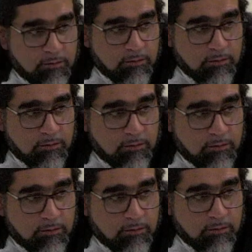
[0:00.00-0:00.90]

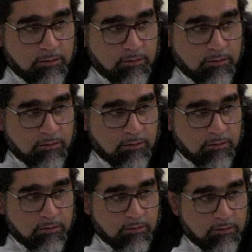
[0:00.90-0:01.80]

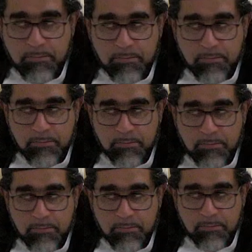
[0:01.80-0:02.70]

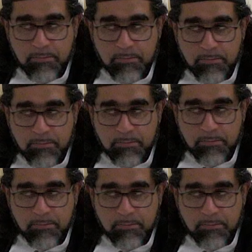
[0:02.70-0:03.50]
(silence)